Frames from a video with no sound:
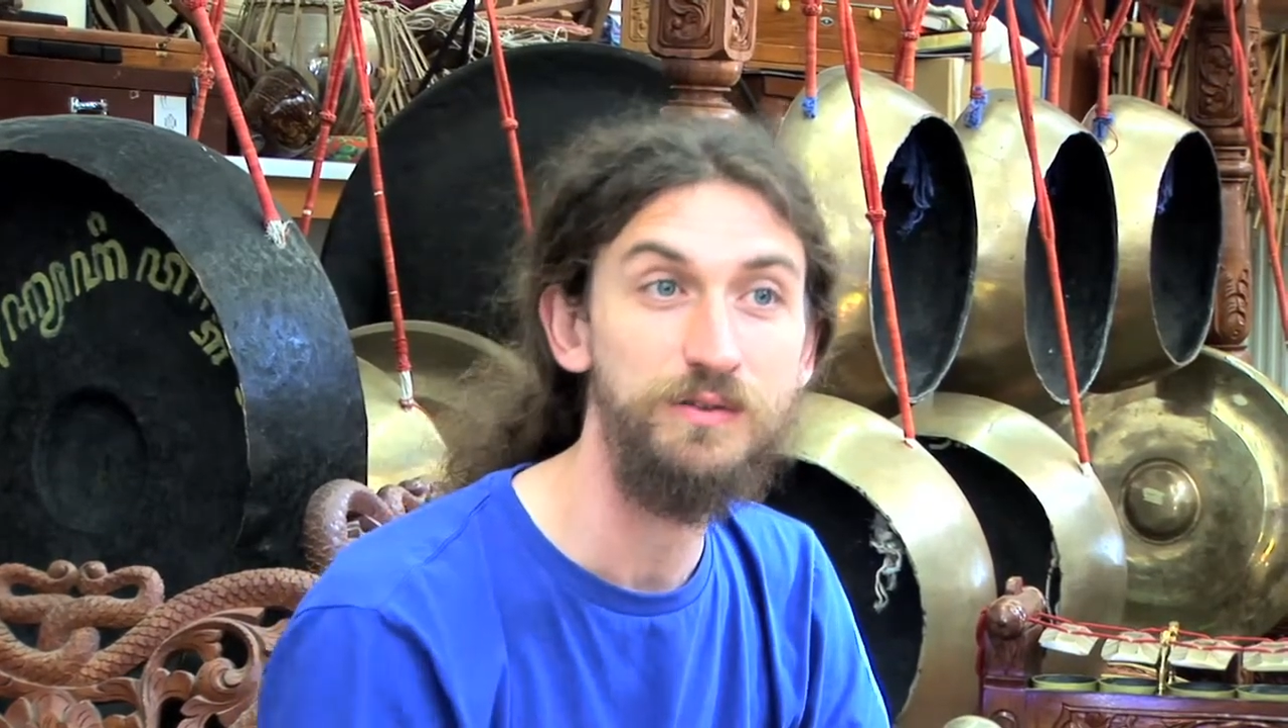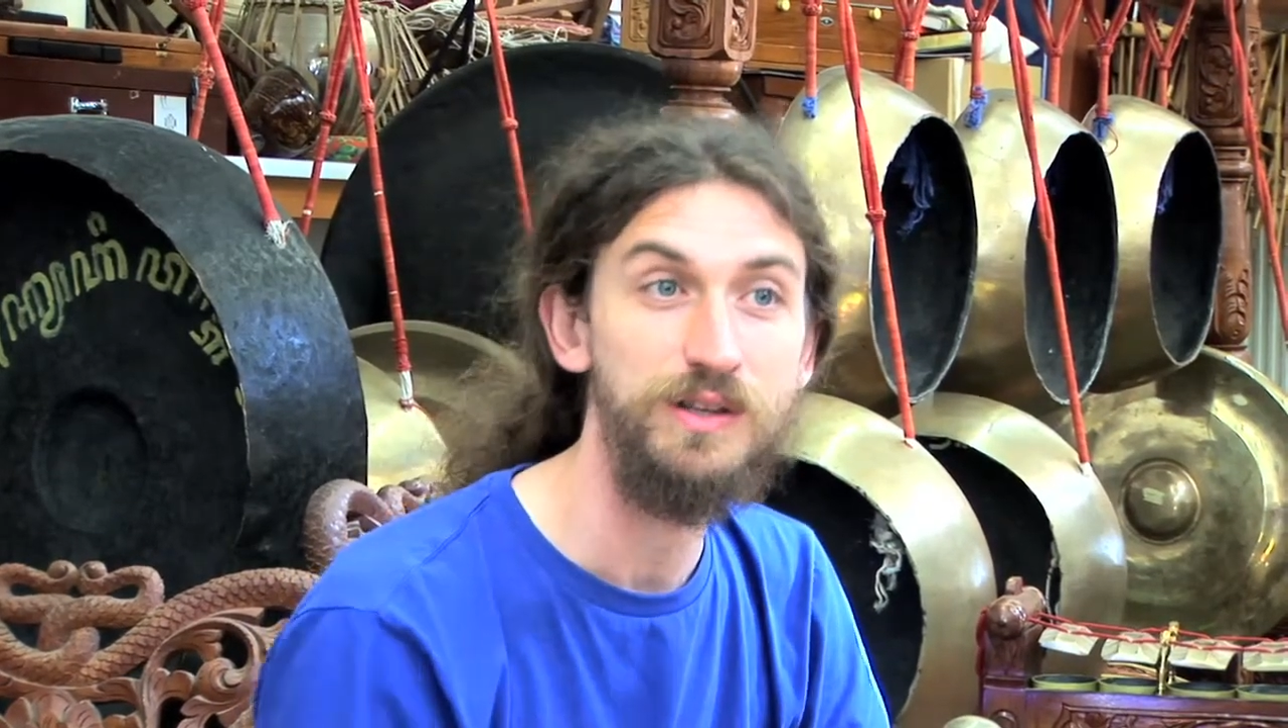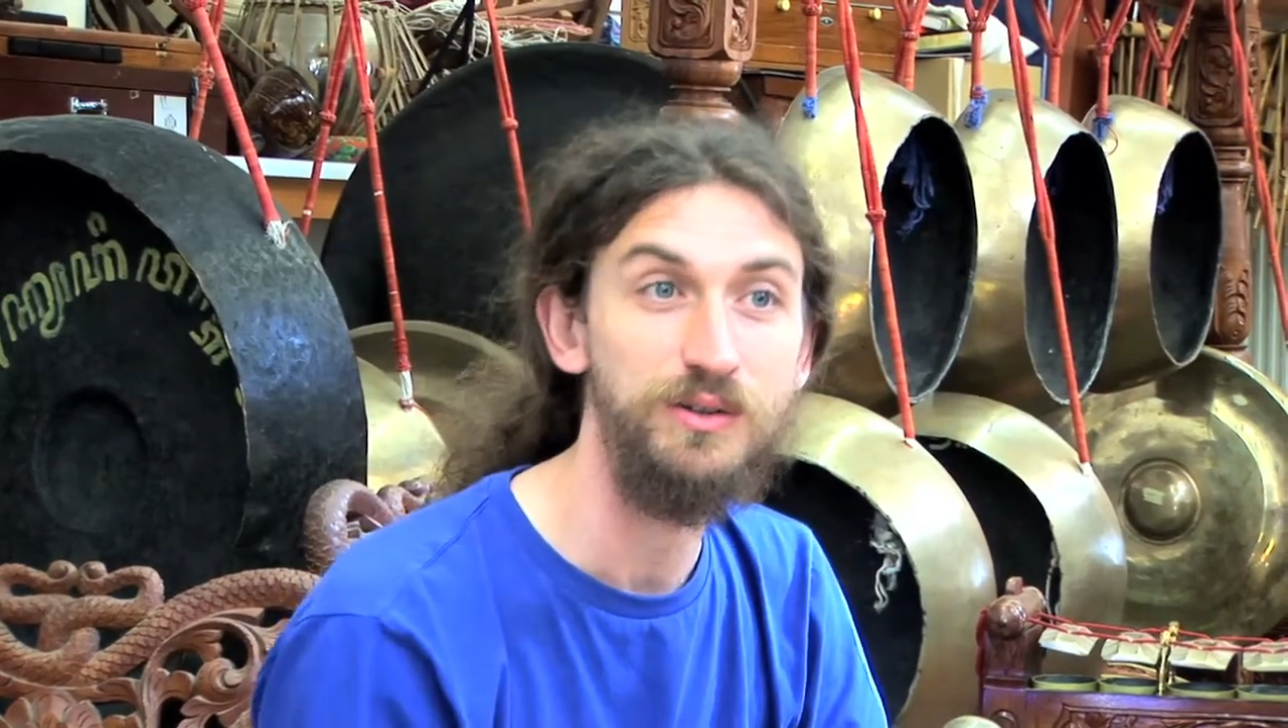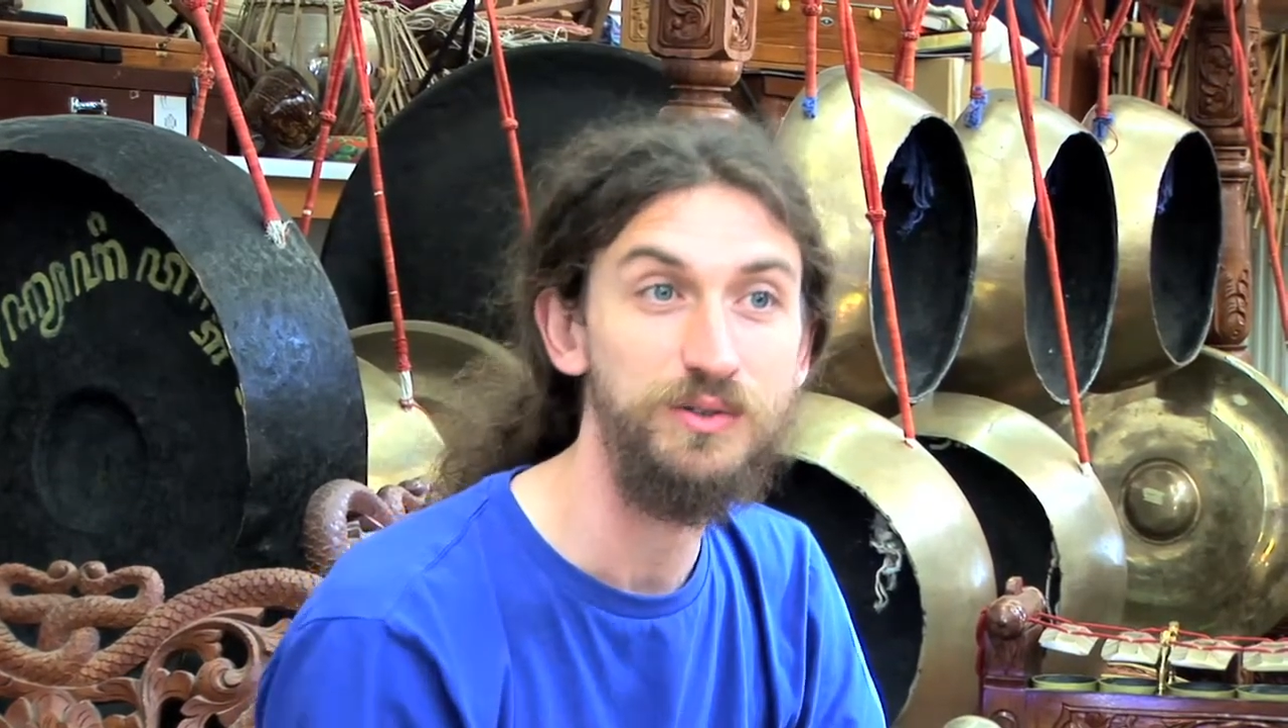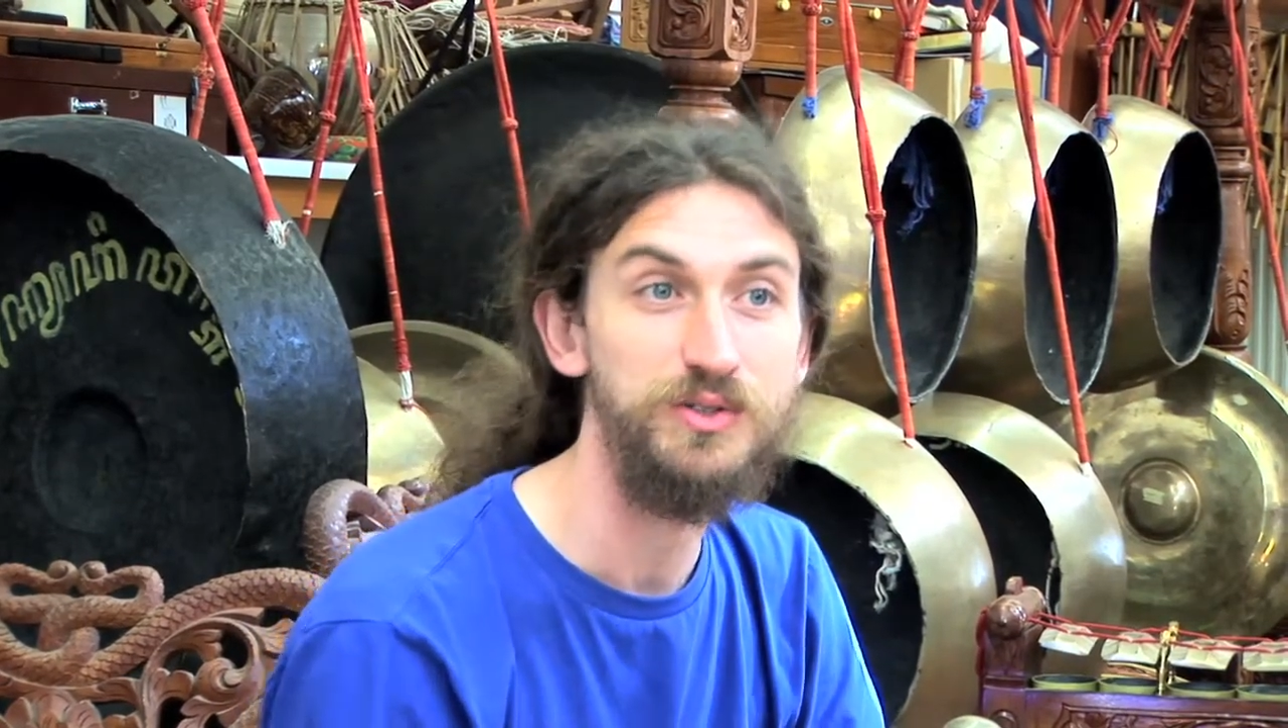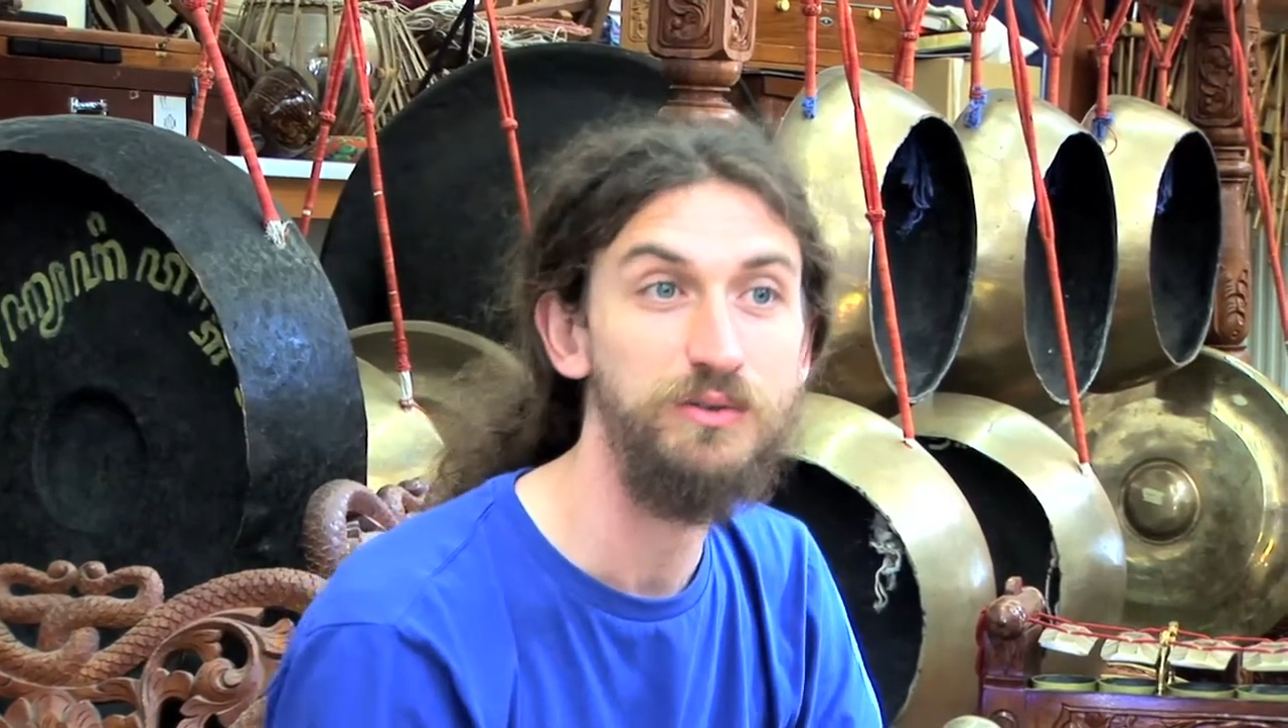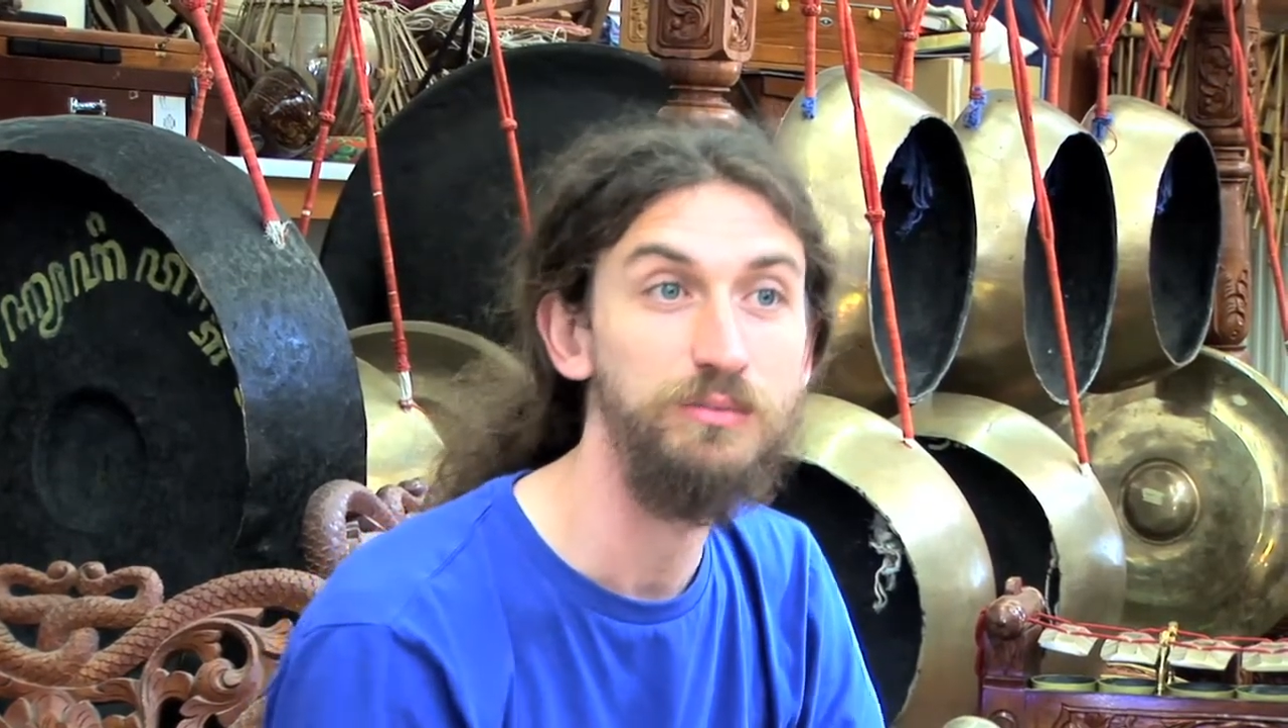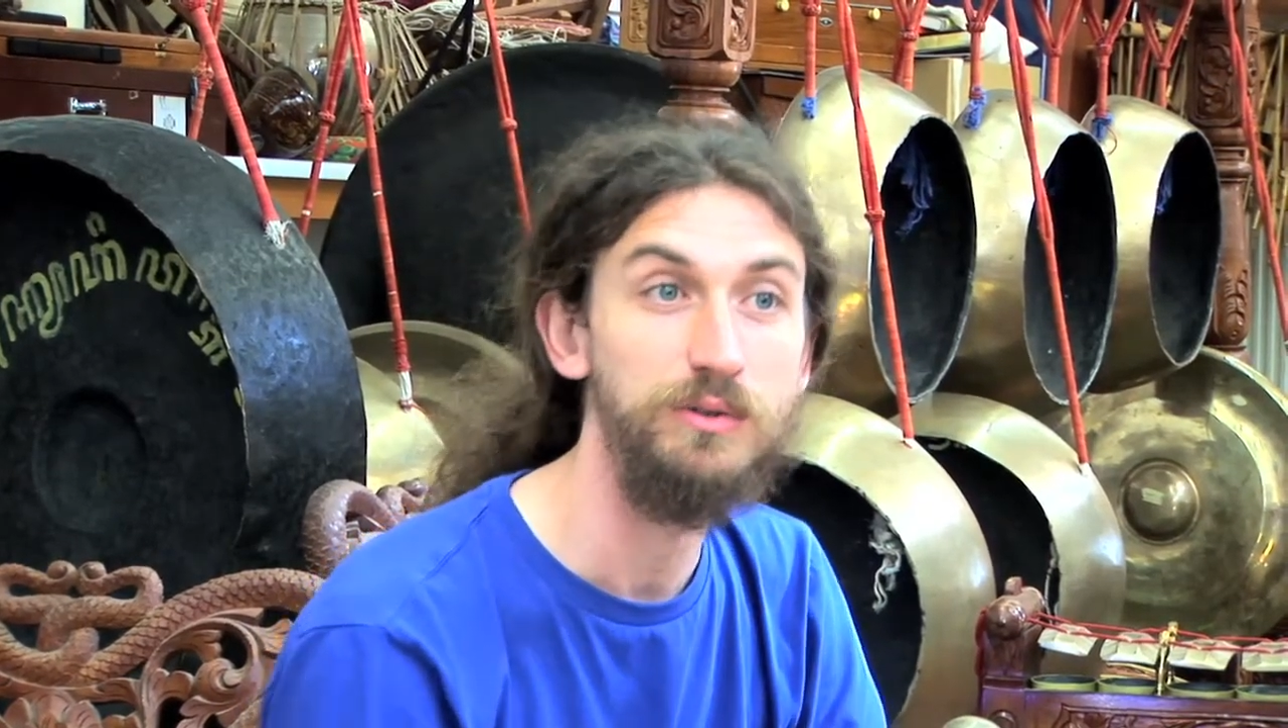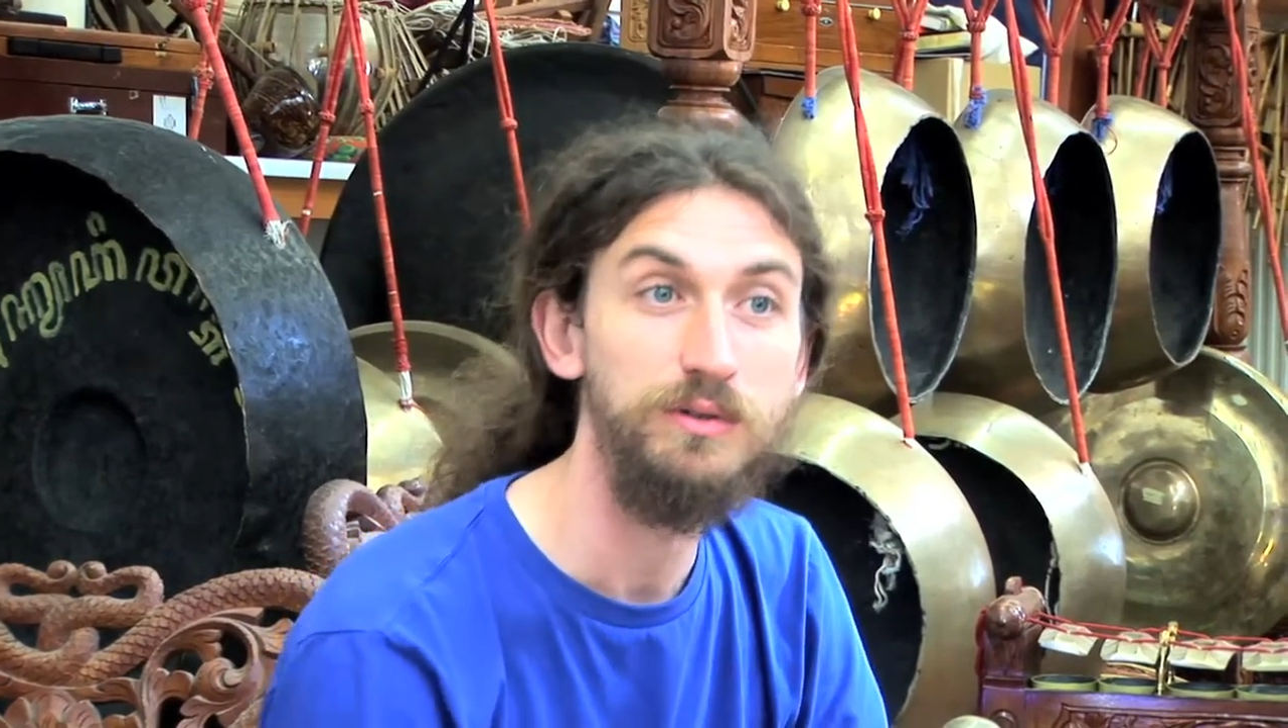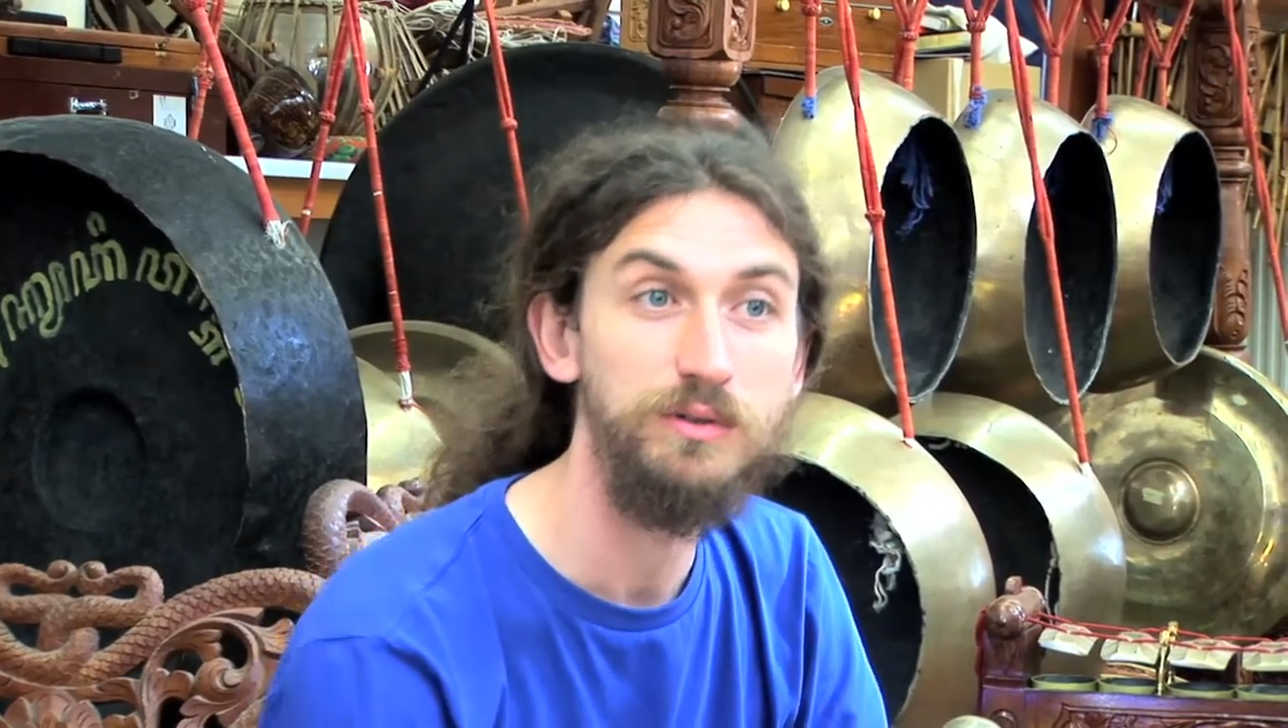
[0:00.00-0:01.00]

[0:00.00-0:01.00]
of the ensemble